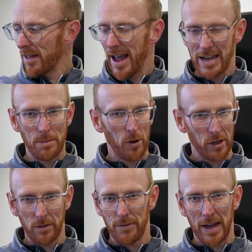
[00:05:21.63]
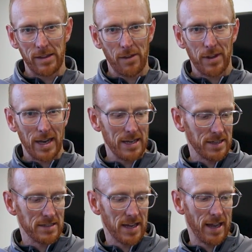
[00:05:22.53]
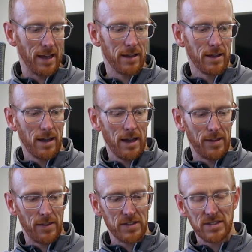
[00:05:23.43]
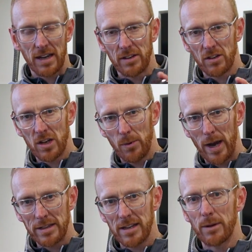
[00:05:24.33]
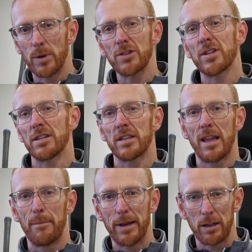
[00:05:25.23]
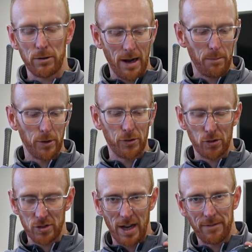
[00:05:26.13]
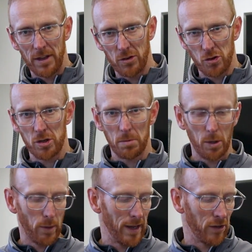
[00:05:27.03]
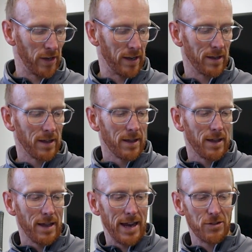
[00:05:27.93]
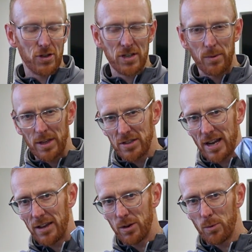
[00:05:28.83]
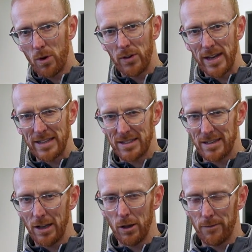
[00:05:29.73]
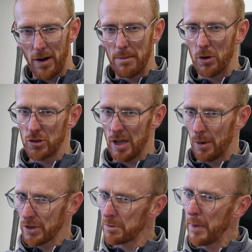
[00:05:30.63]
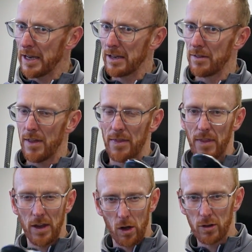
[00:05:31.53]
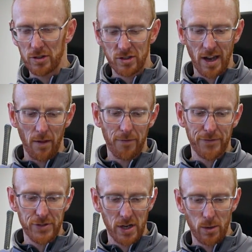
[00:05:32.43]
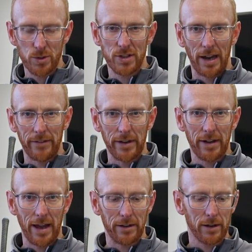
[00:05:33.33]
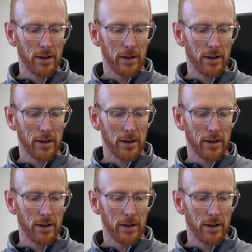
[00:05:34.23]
Anybody will find that thing easy to hit. And then the standard Qi10, which sits in that middle ground but doesn't have the adjustable weight on it. Interesting with the standard one, it's still very much lower spinning than the old Stealth 2 standard head.